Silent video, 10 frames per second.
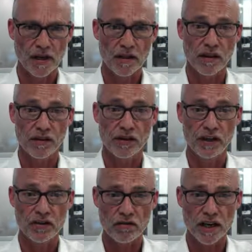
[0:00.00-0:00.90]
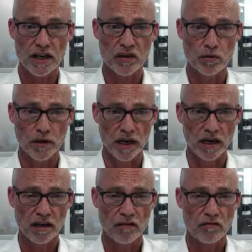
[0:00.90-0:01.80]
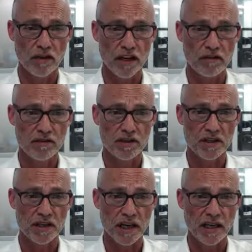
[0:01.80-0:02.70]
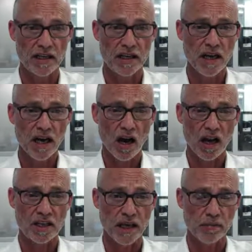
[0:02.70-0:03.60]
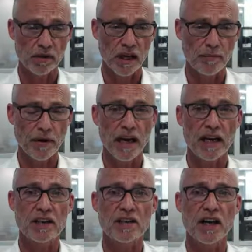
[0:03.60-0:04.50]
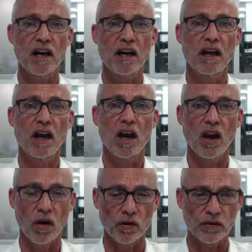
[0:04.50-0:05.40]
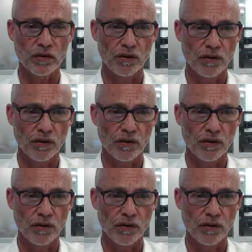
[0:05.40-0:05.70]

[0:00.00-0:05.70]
The sixth trade is a winner. Greed rears its head. I double up, and it's a loss.